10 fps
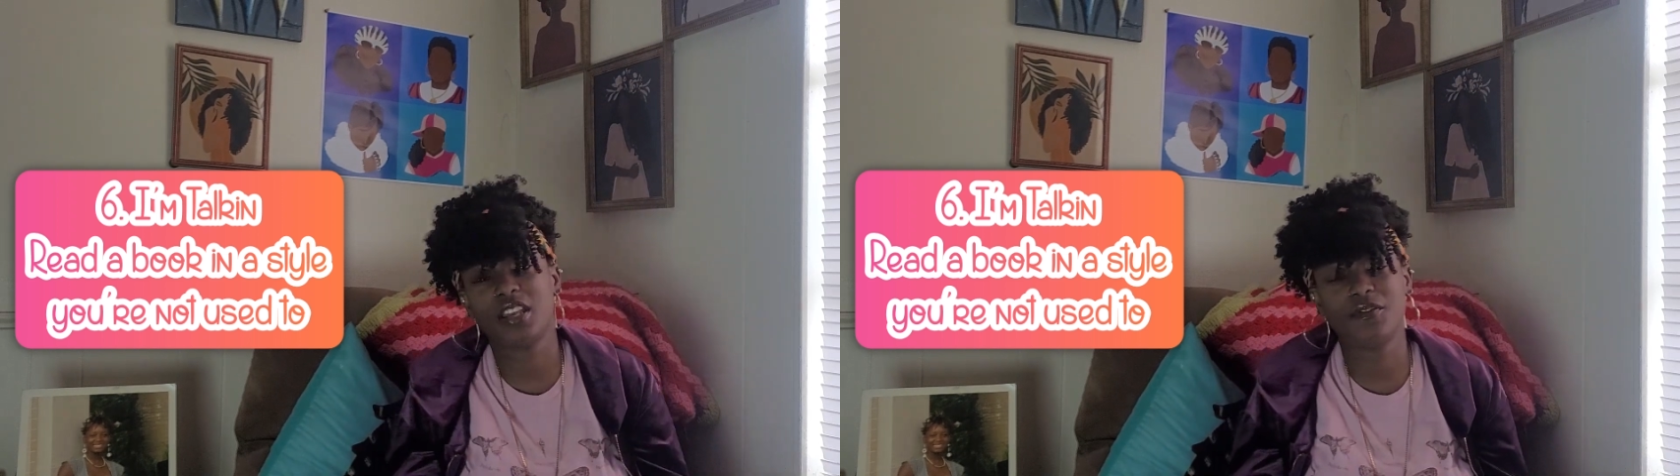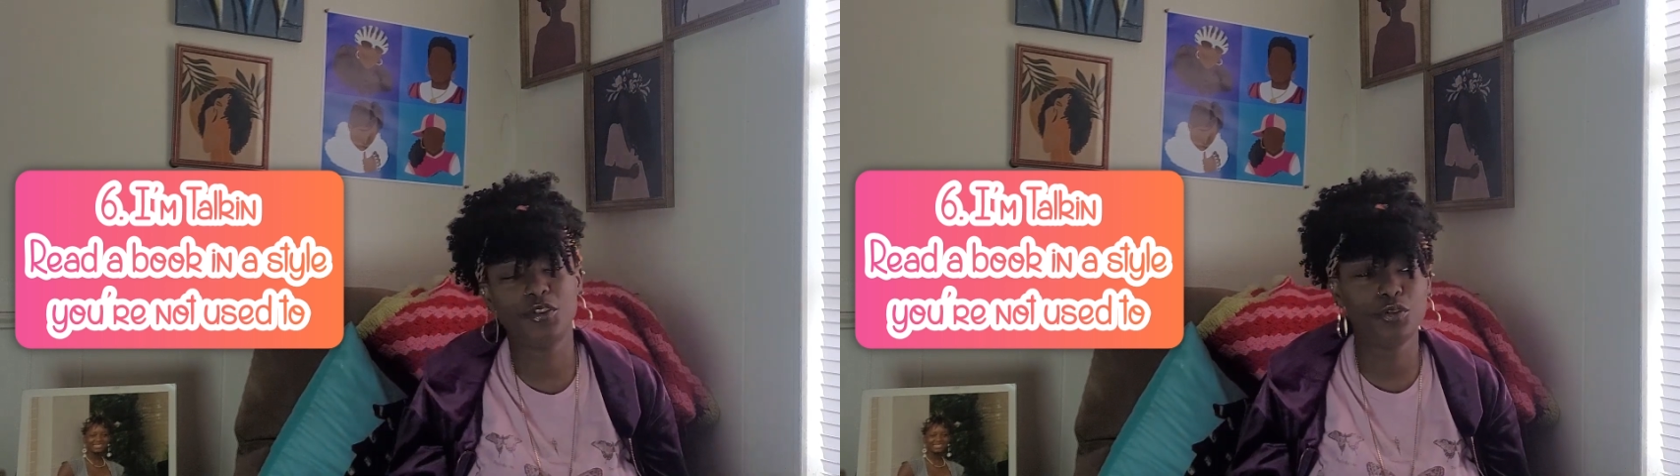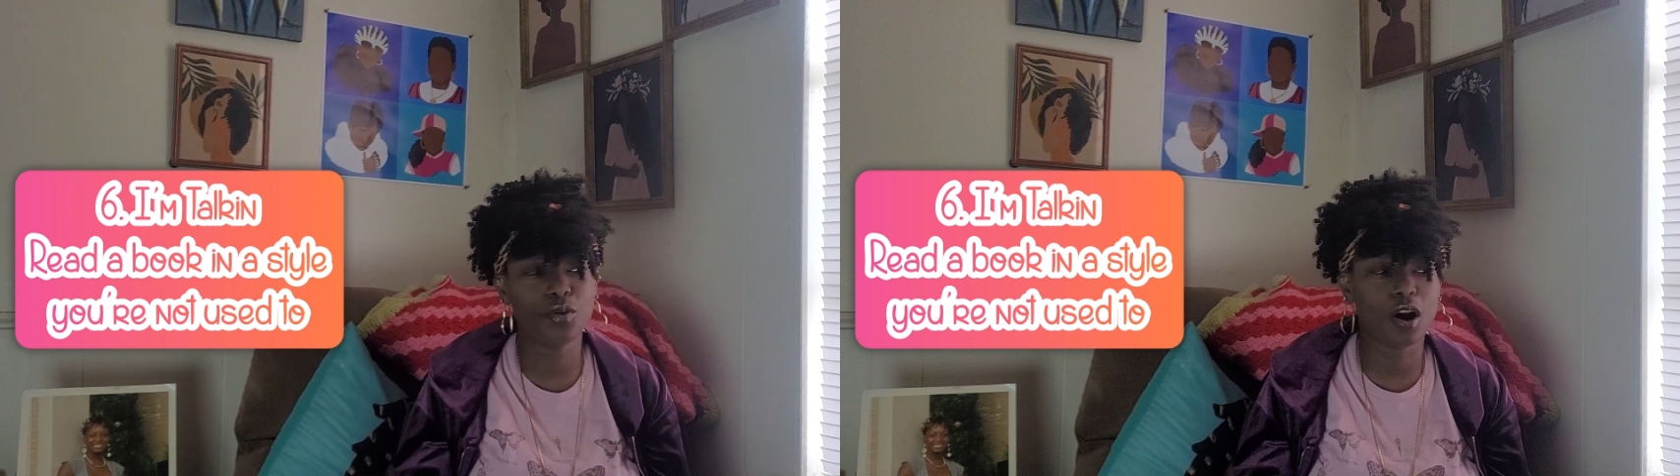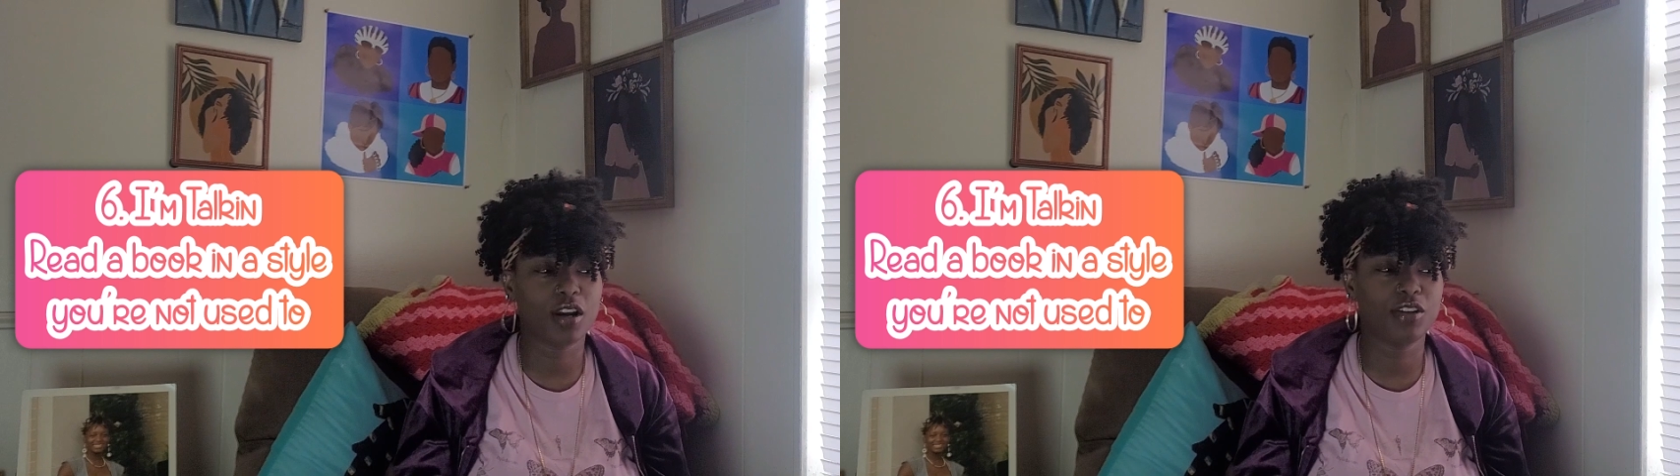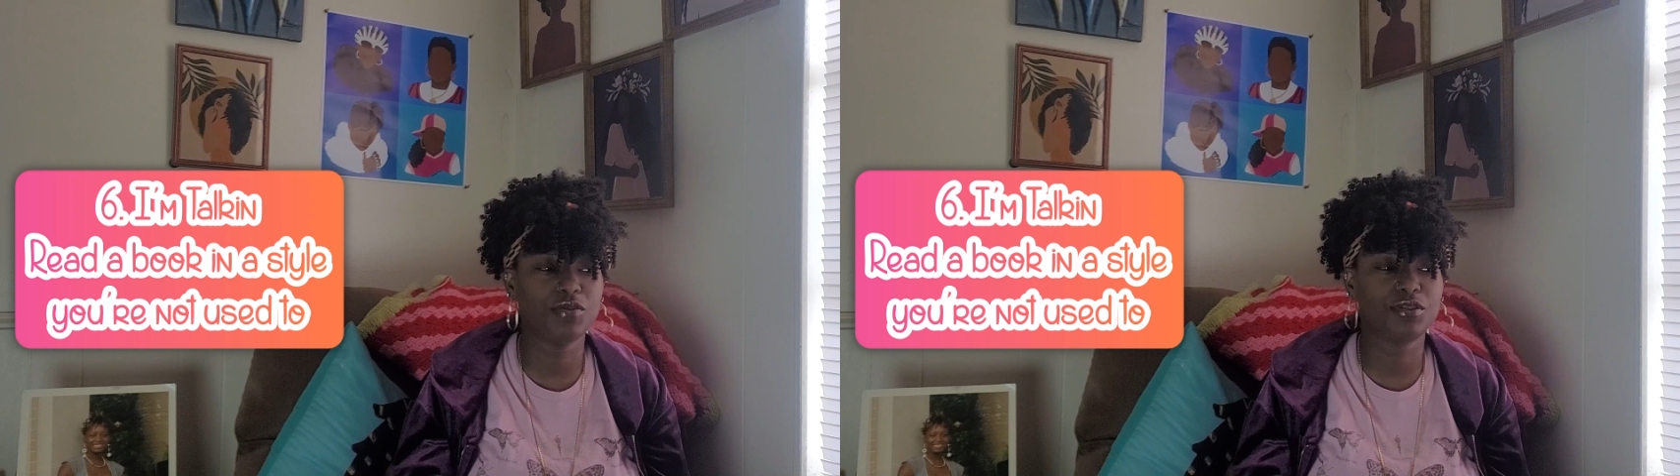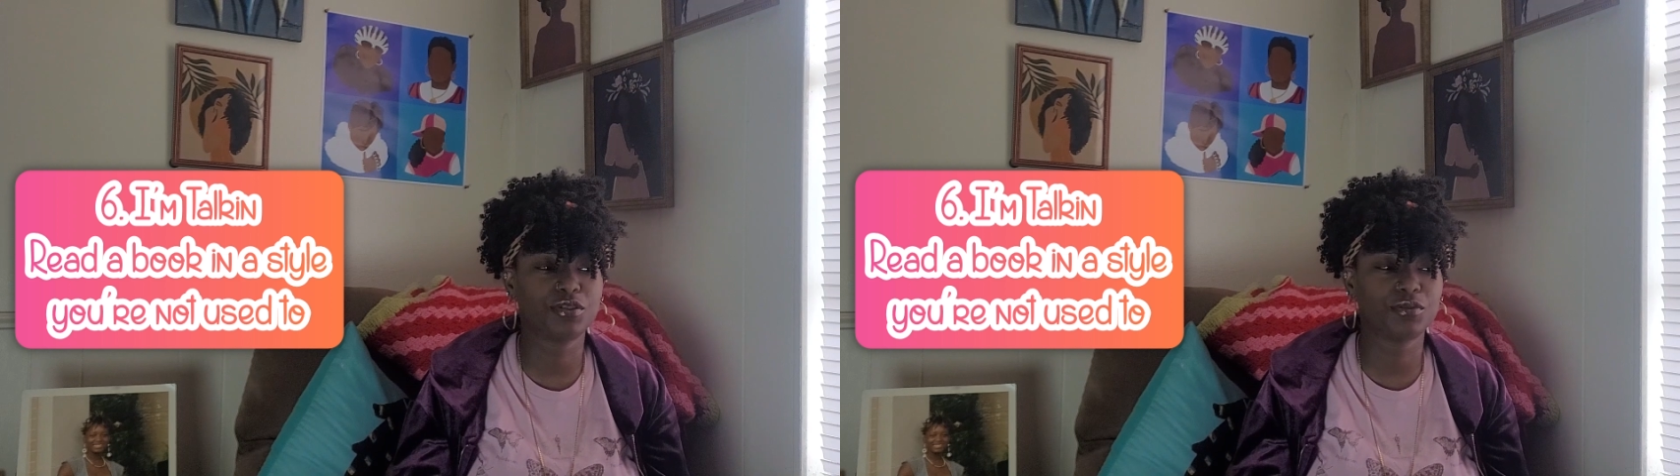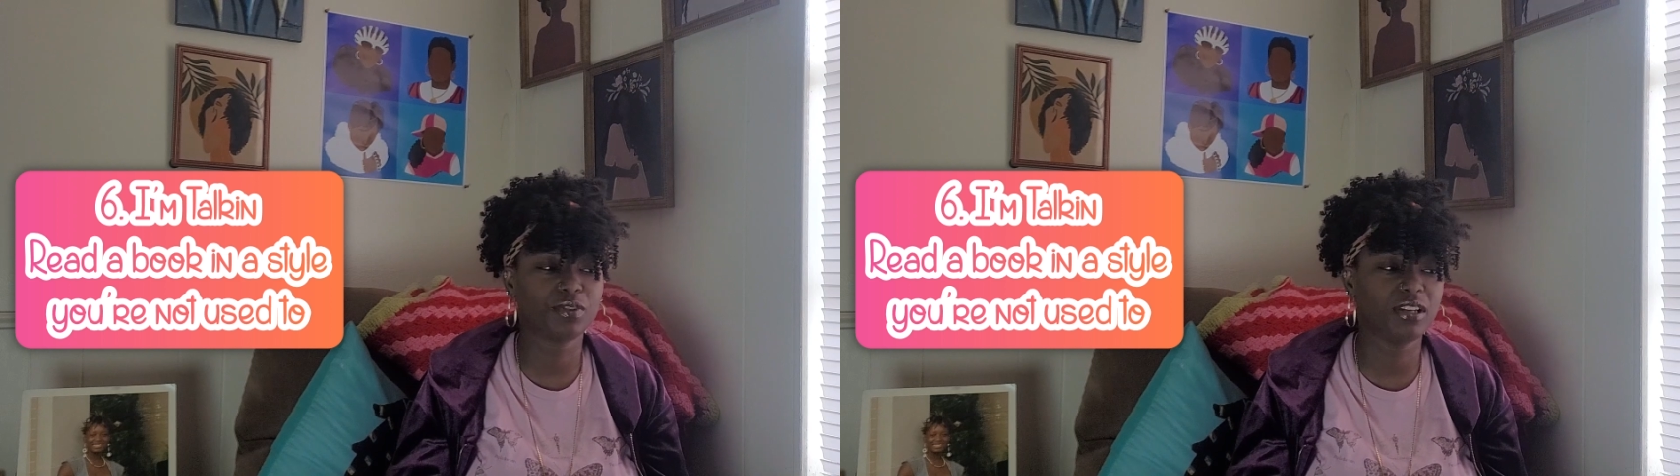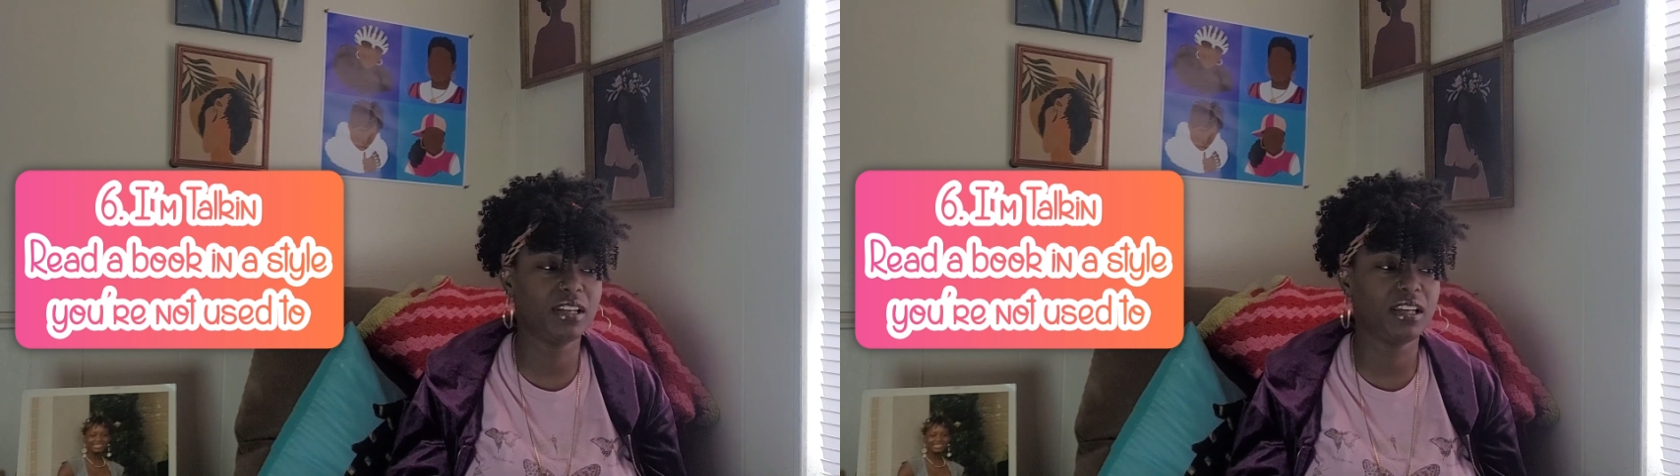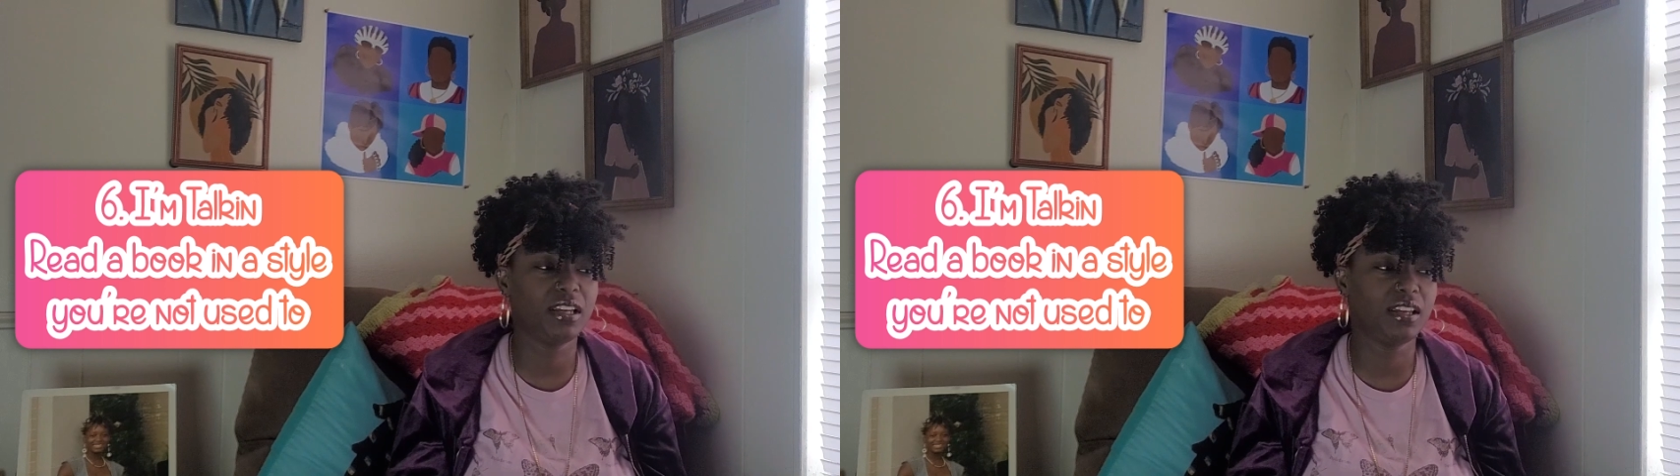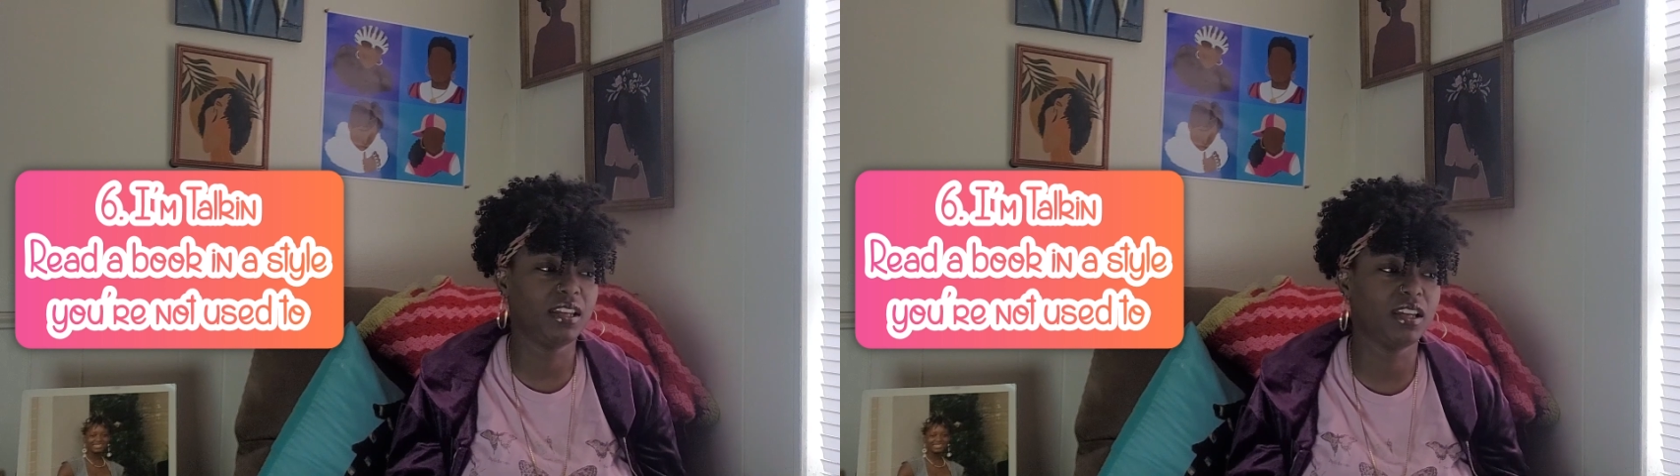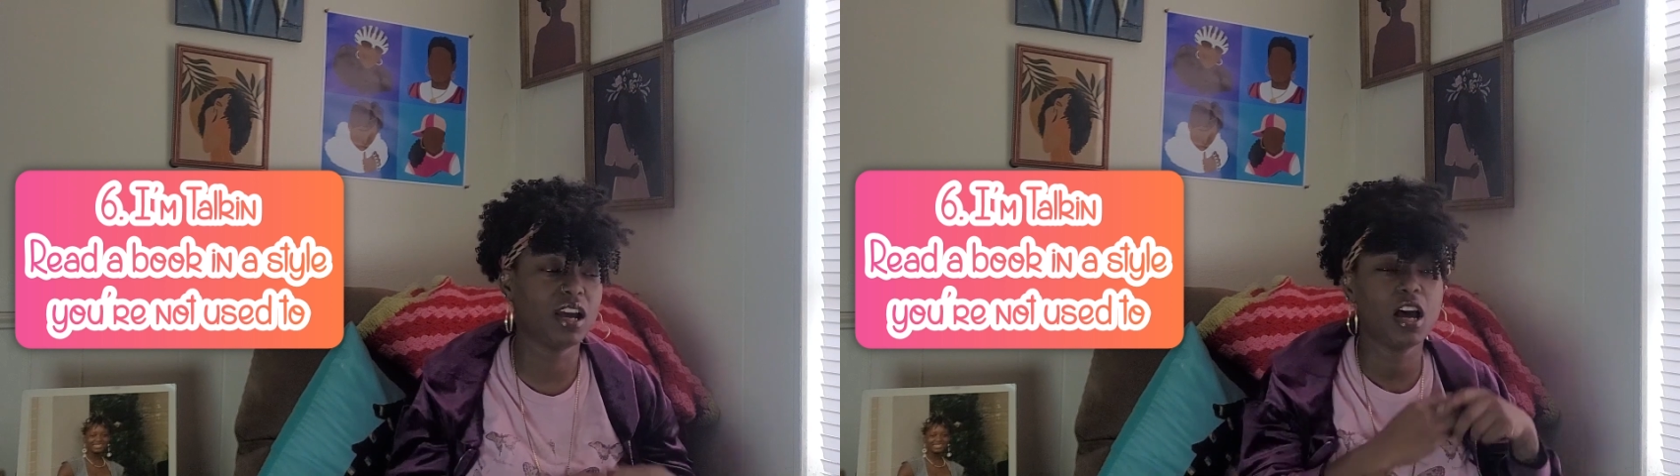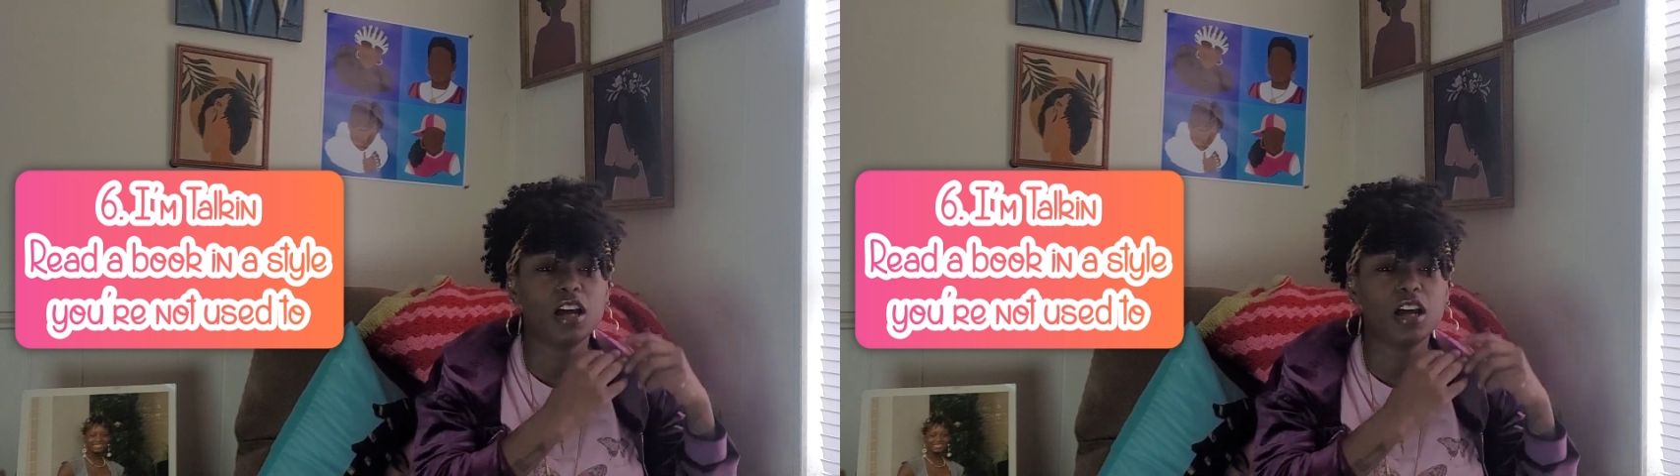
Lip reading: If you are used to reading